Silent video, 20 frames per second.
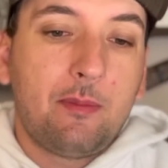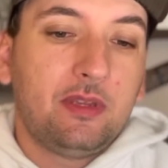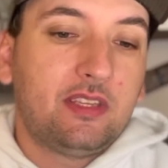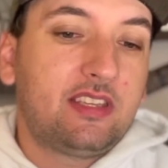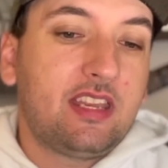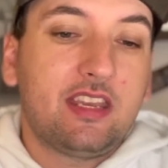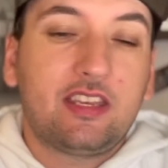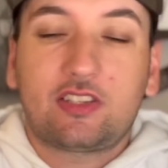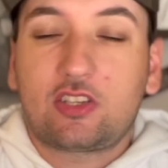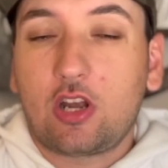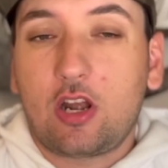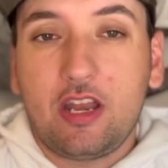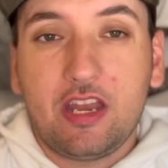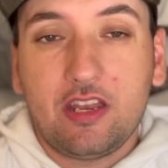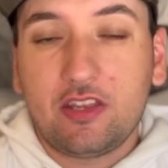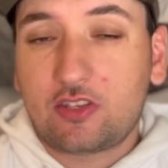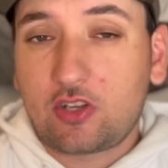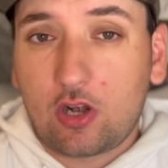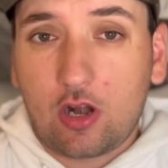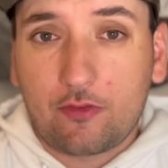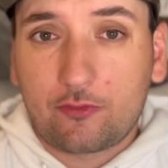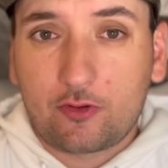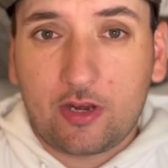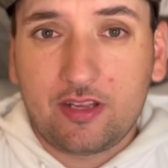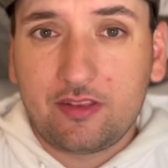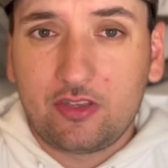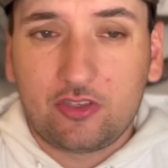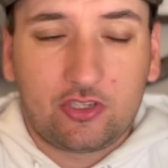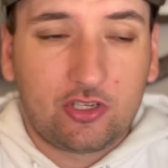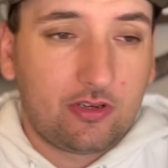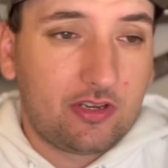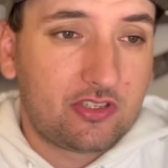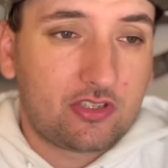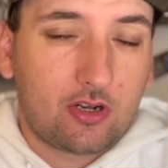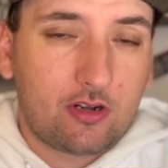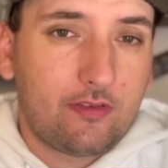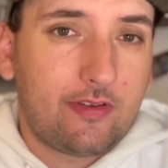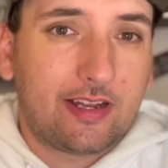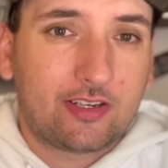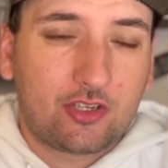He didn't start off great this year. He
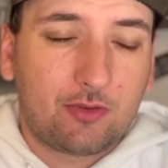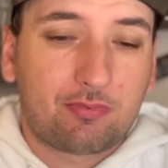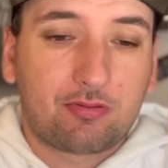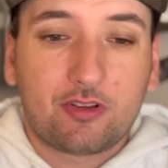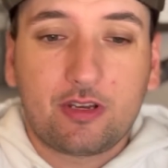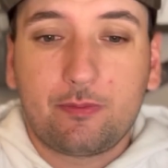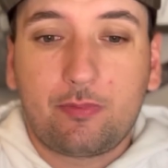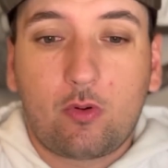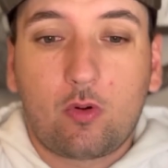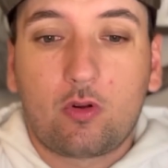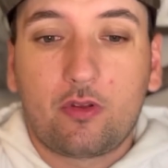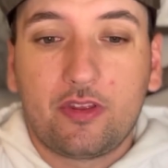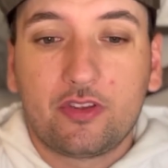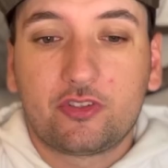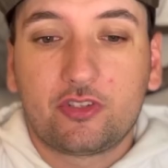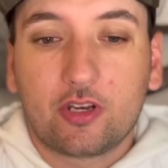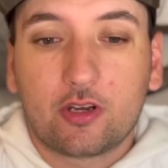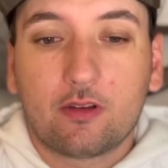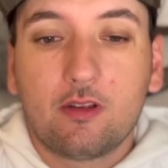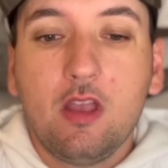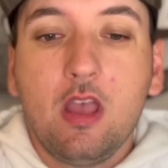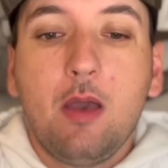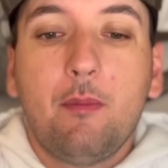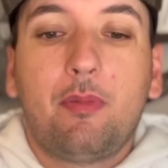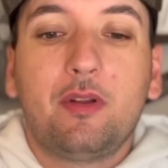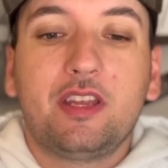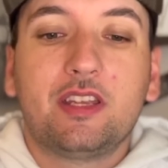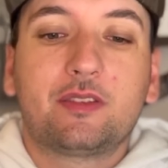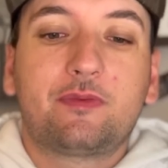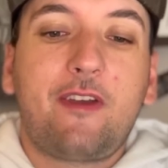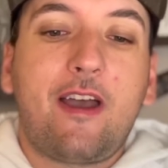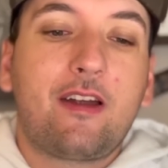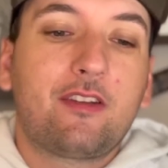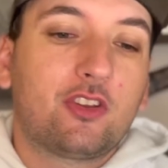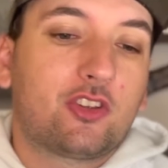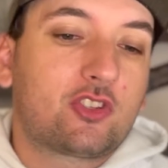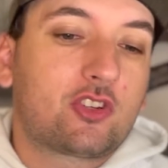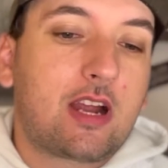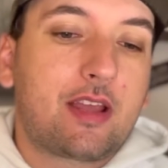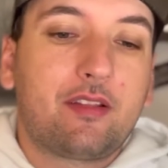started off actually pretty poor this year, but he's found
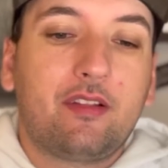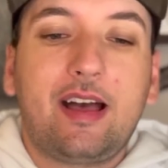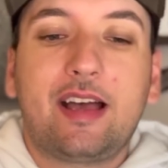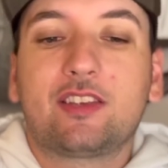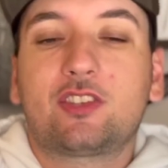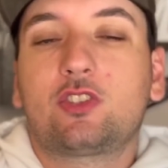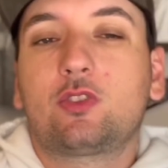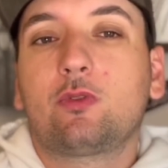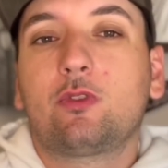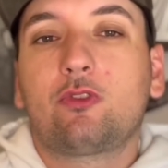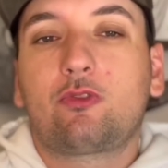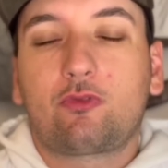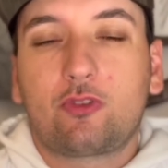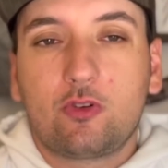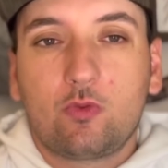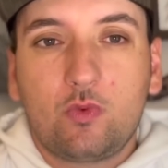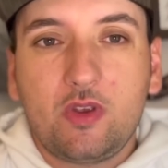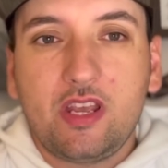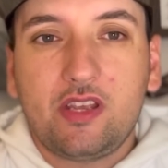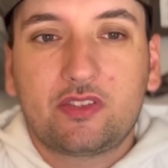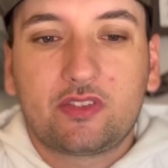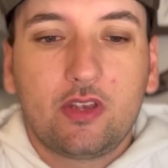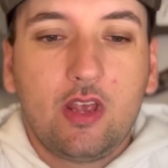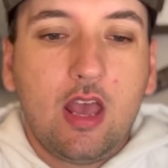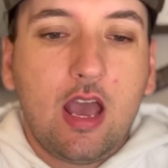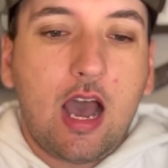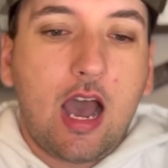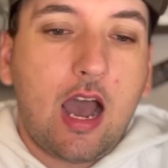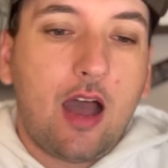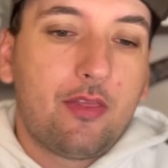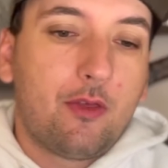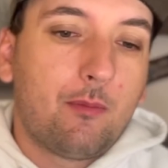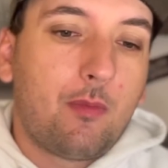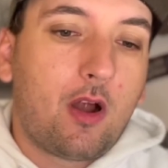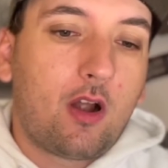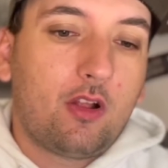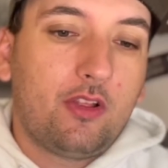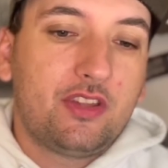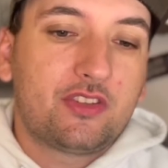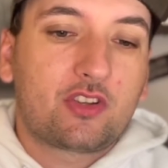his stride the last two or three weeks. The
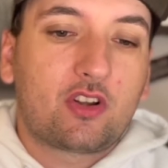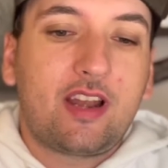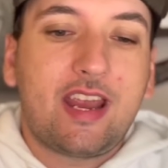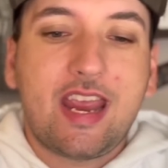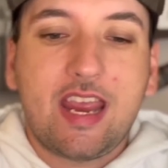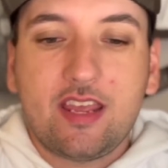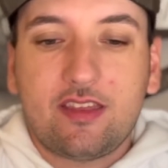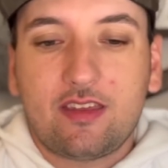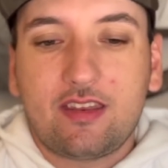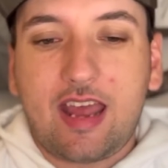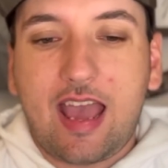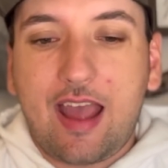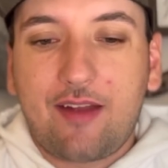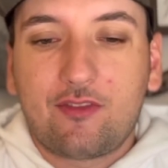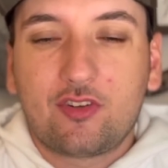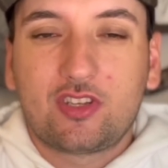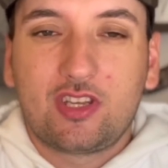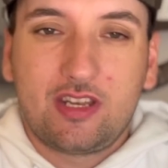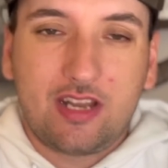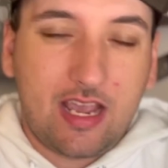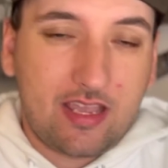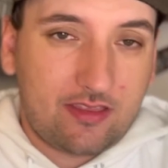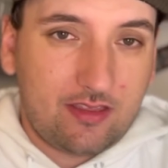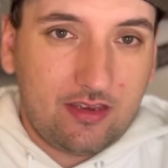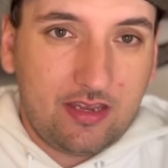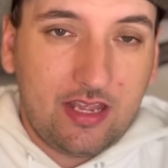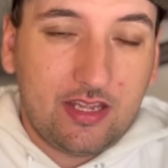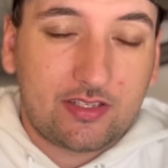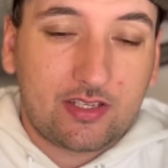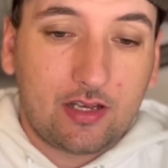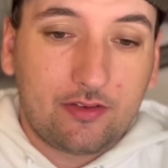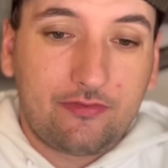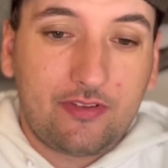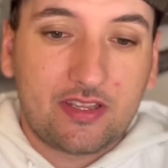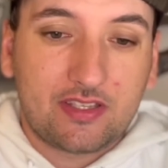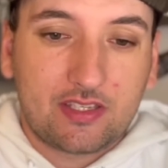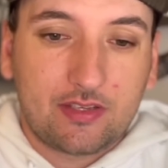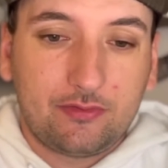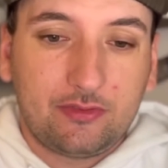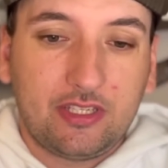Marlins are eighth in average and ninth in hits
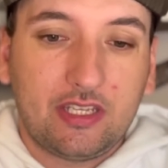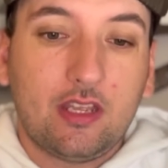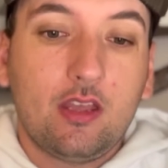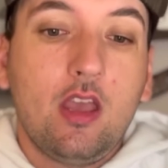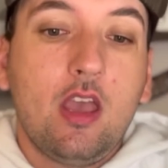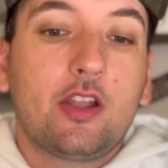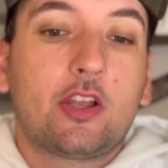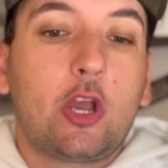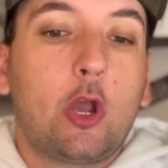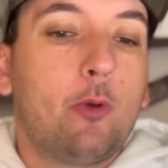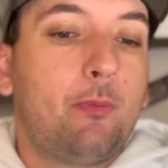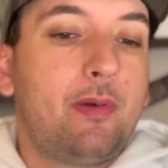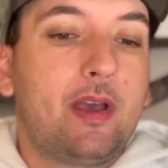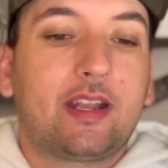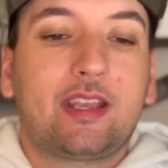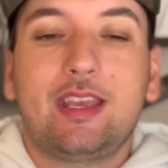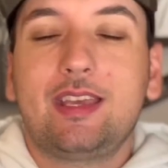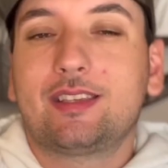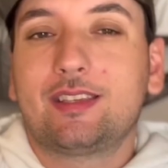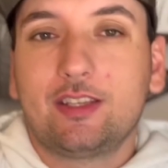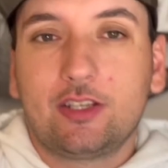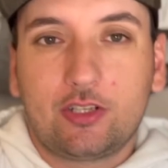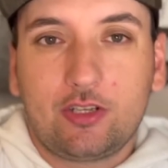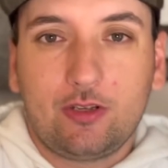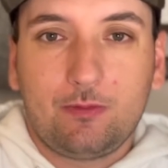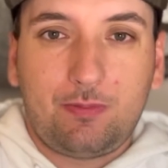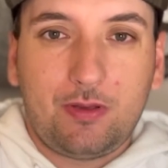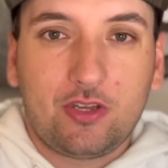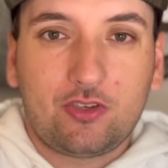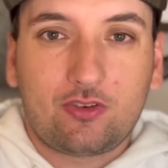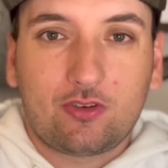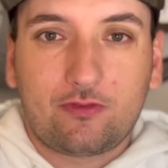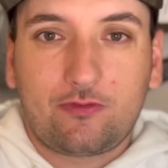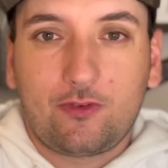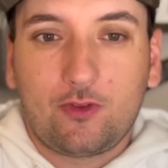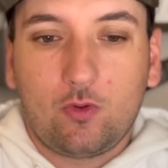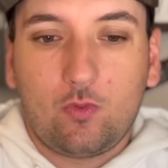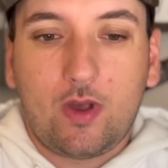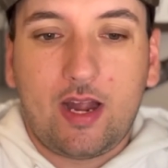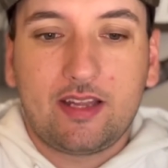offensively. Kopech isn't a good pitcher
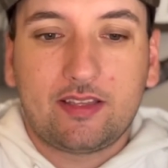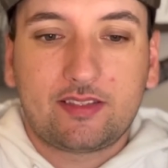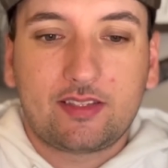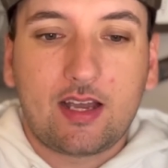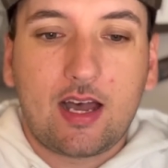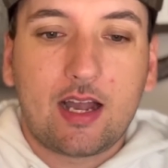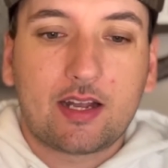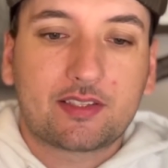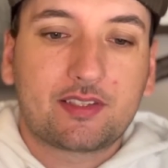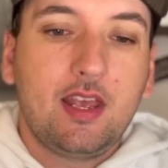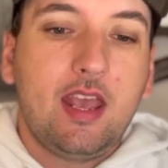for the White Sox,